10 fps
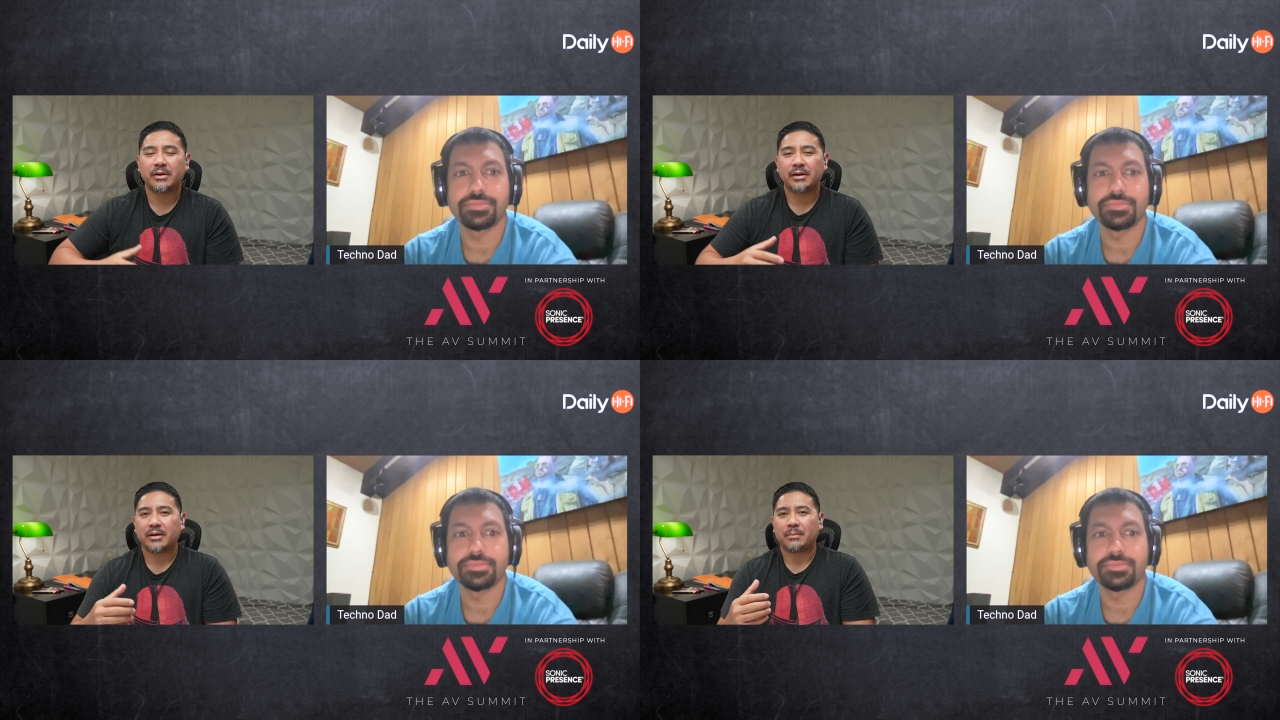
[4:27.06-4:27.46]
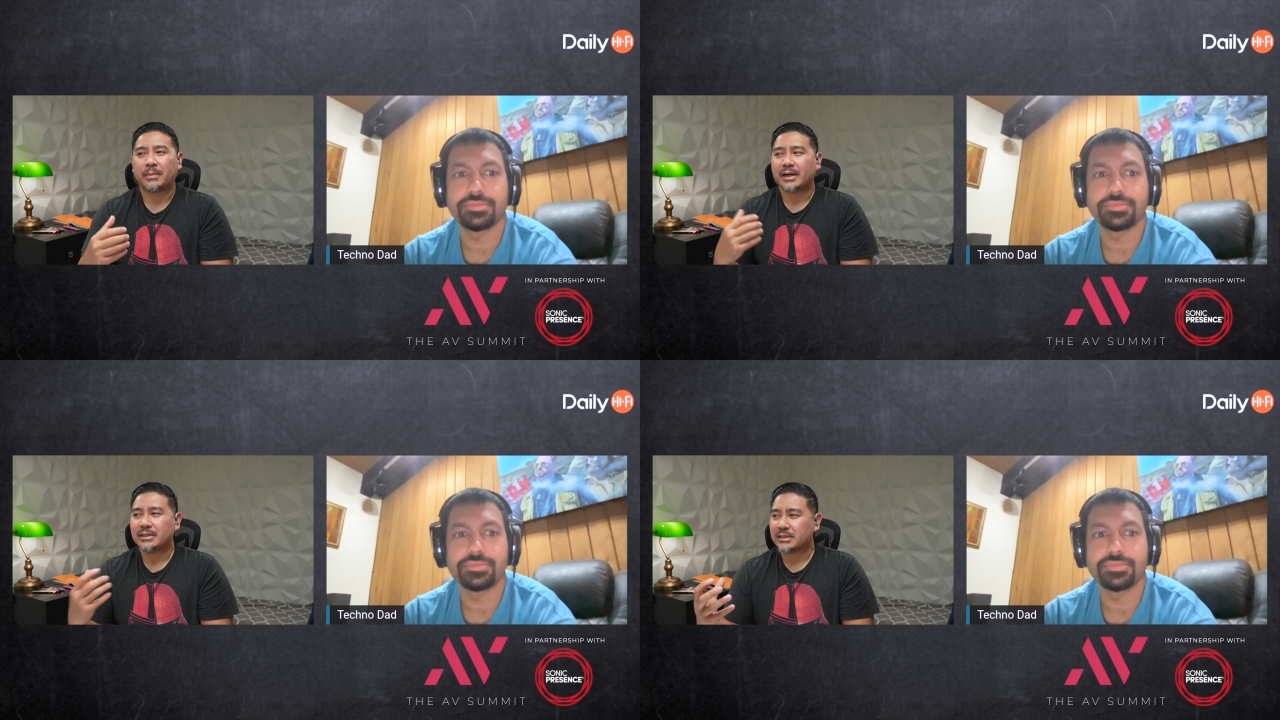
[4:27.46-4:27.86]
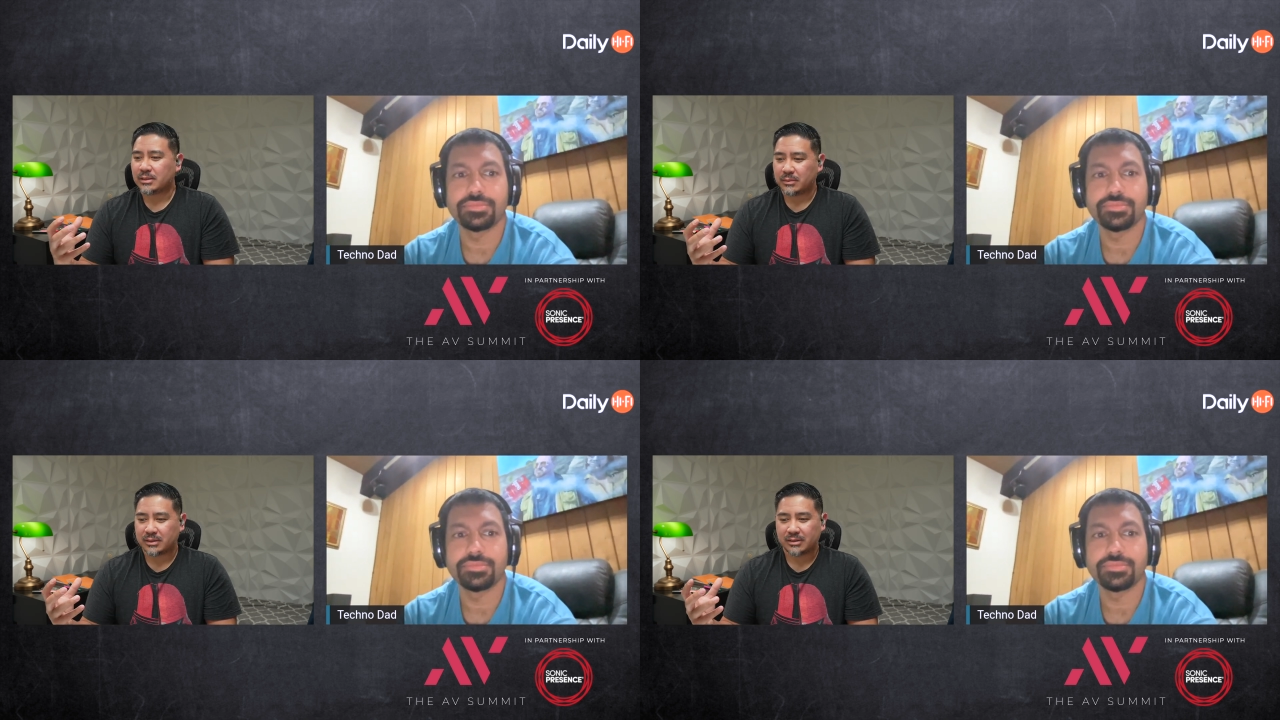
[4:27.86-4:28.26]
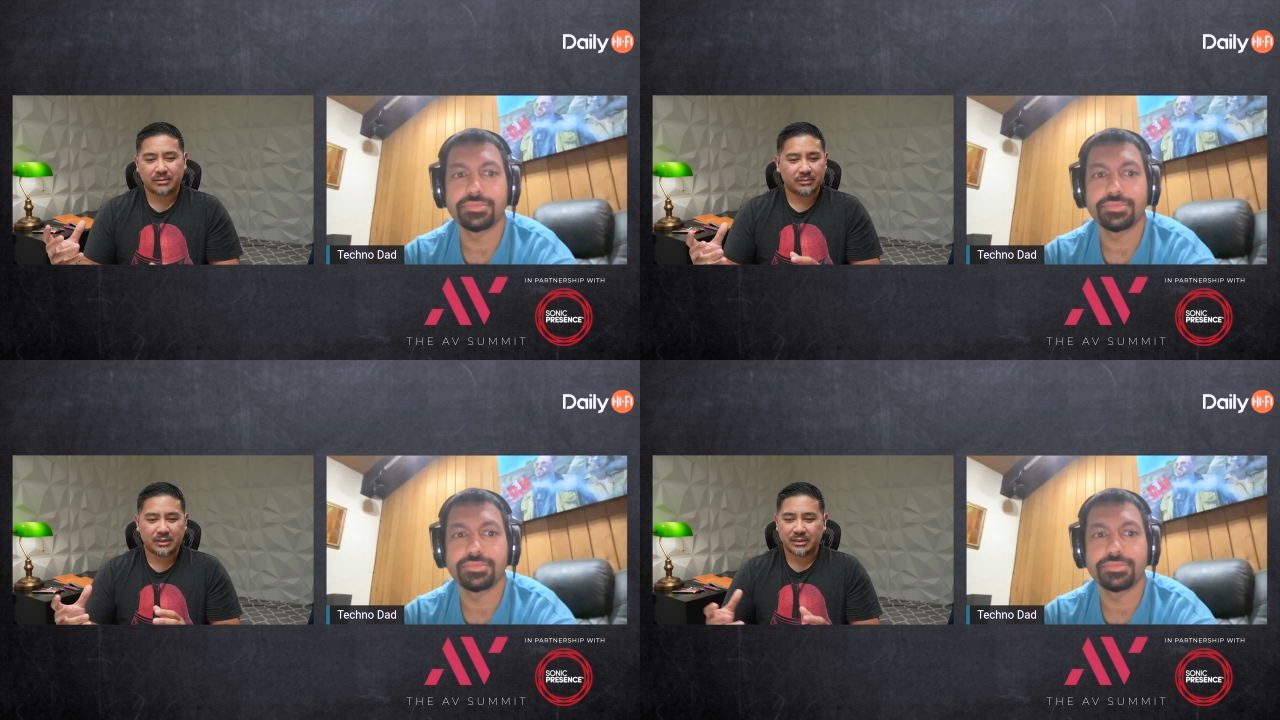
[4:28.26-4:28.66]
Speaker 1: Now, my system
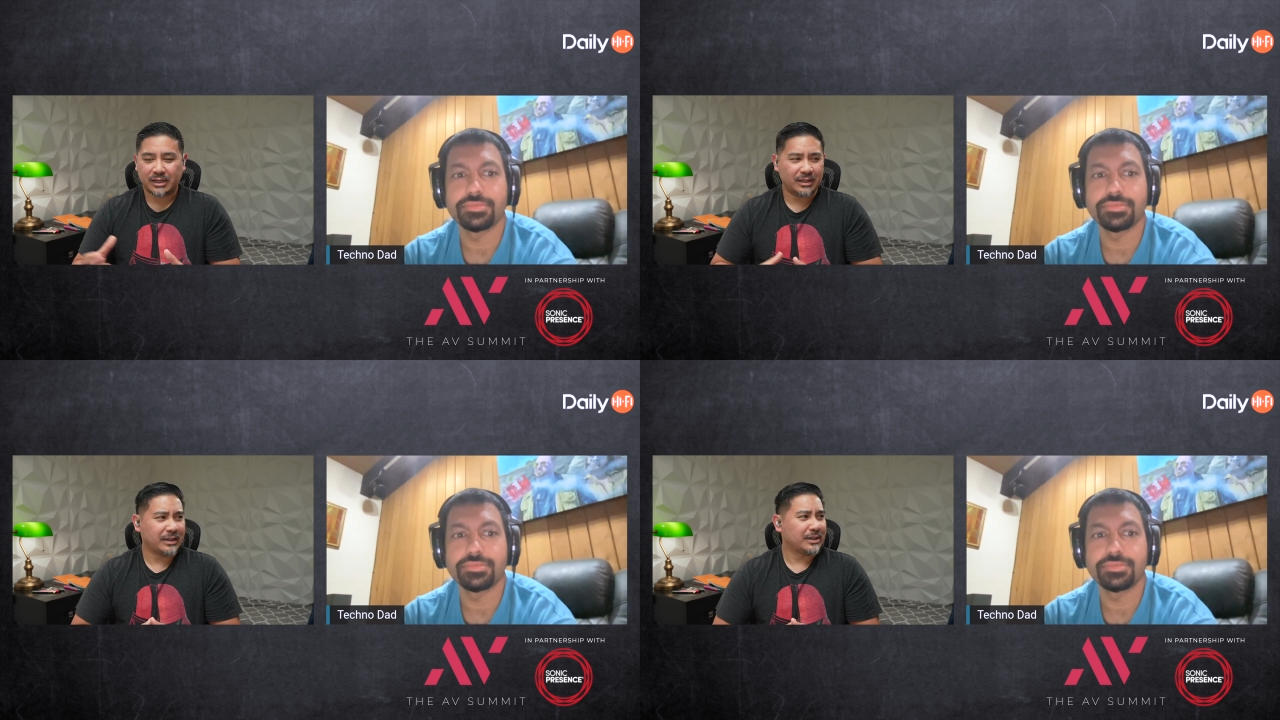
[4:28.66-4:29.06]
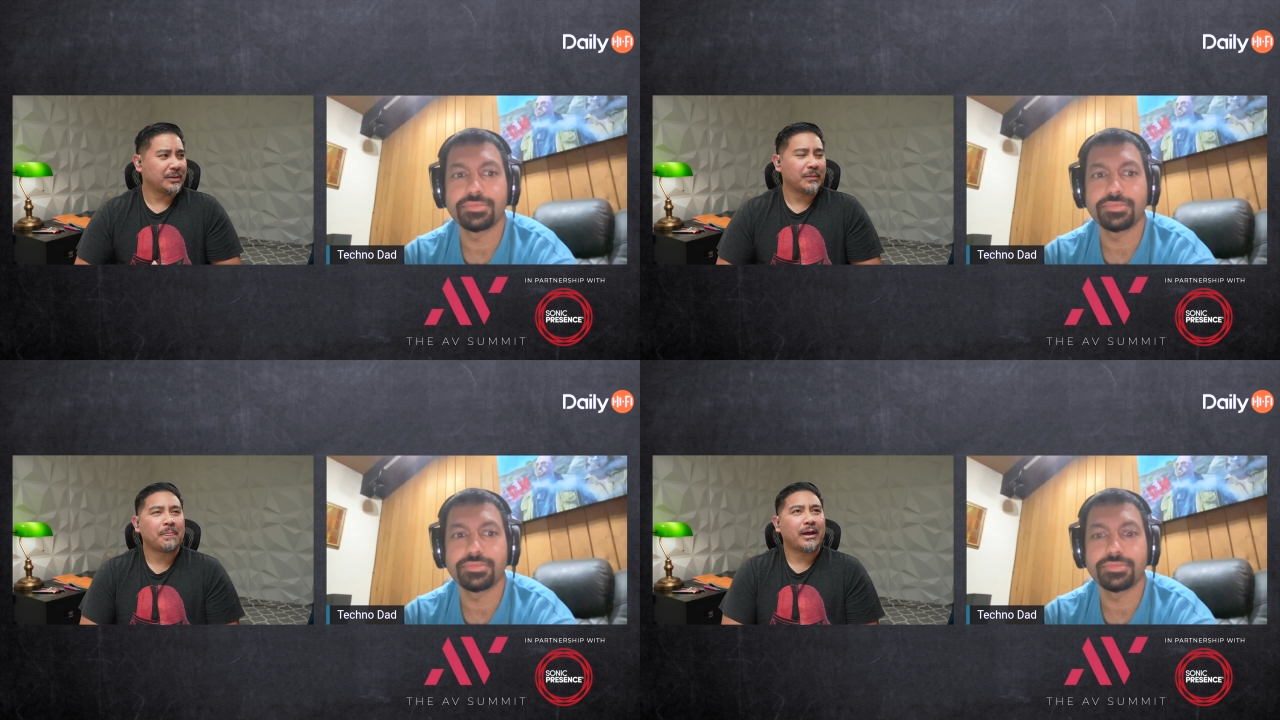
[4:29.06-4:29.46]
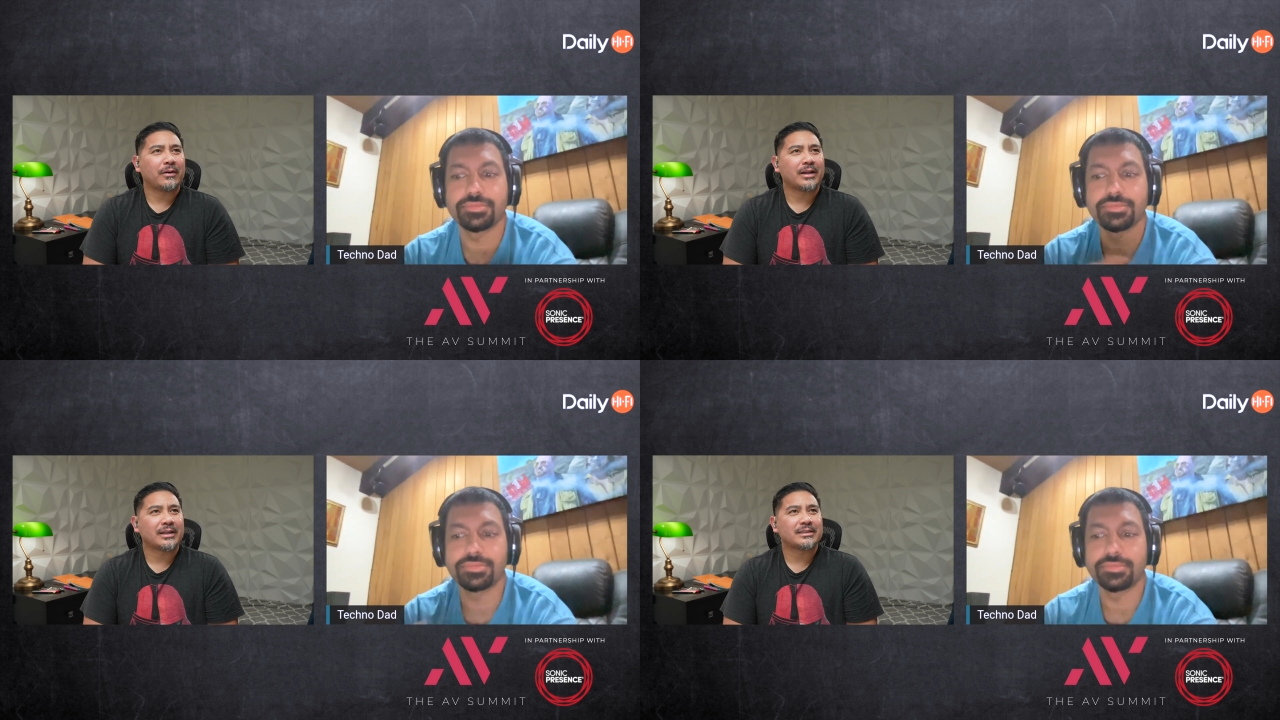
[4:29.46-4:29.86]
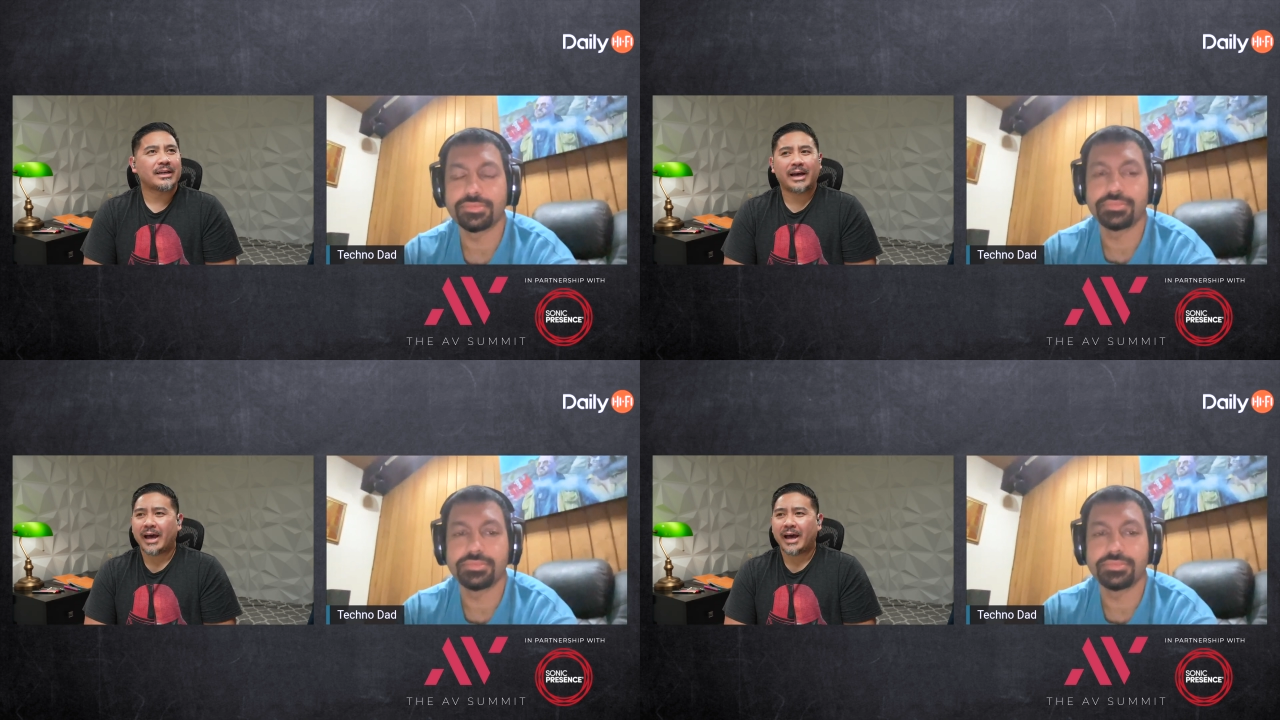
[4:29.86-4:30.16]
is just kind of like, I would like to